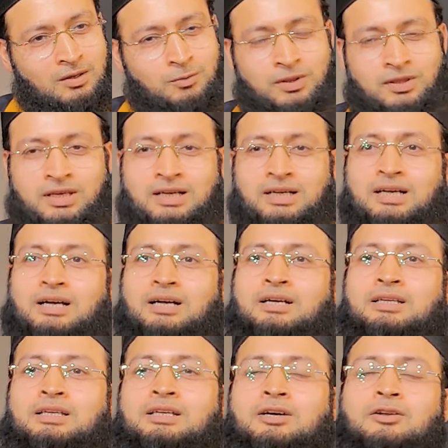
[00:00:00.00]
We think
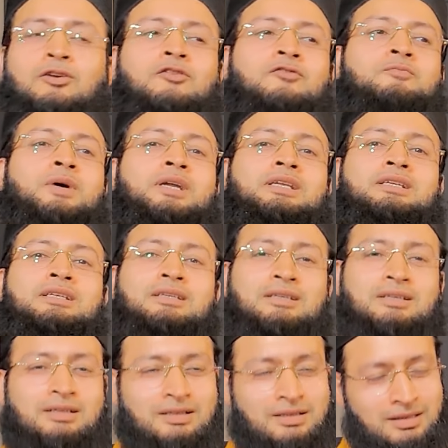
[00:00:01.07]
earning a lot of money